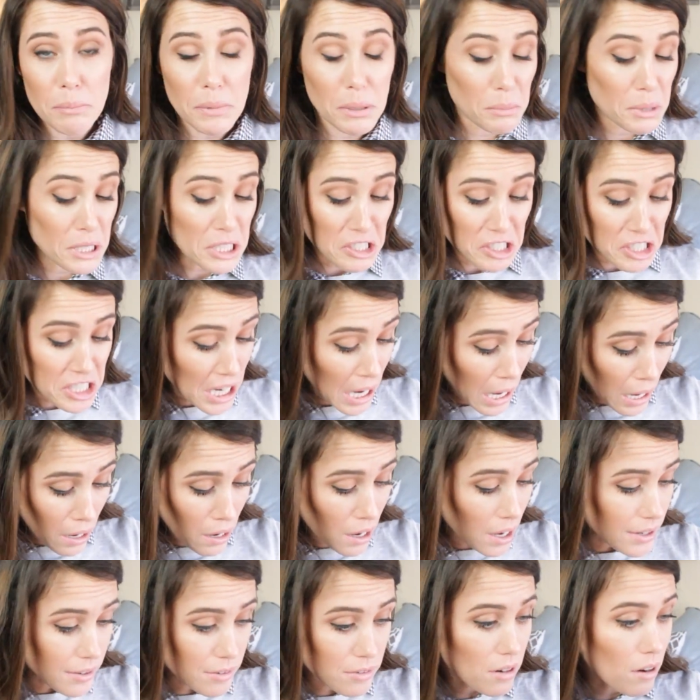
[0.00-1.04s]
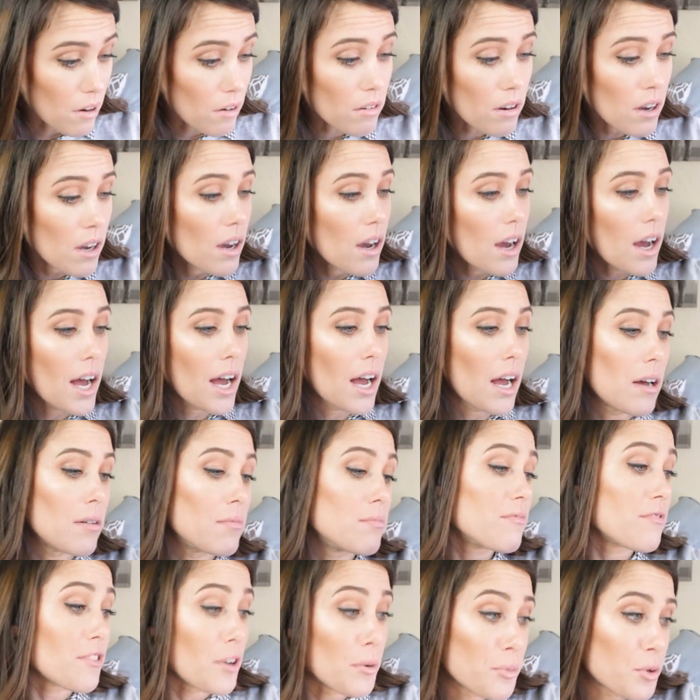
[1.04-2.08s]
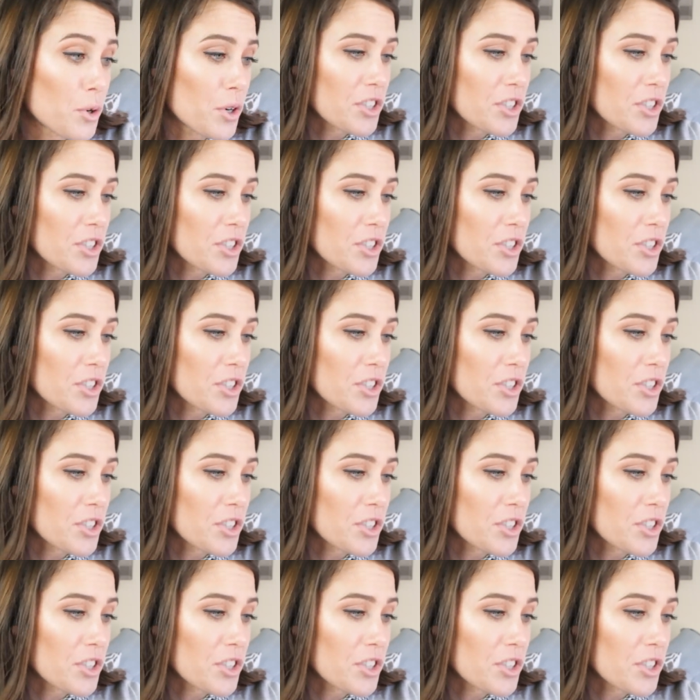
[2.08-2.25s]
maybe Chica, I don't know, um, from